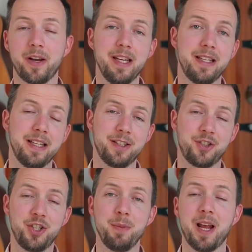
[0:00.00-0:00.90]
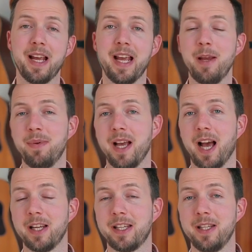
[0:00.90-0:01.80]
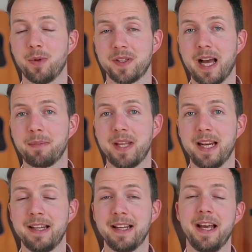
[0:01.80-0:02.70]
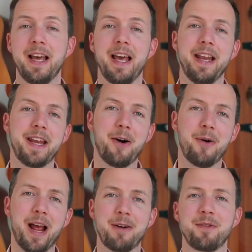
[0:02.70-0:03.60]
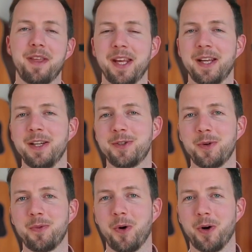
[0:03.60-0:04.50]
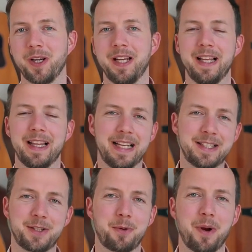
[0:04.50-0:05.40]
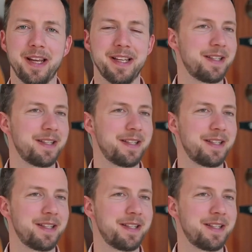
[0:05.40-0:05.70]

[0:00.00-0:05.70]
the Gemini API key was updated and now everything should work. Let's try it.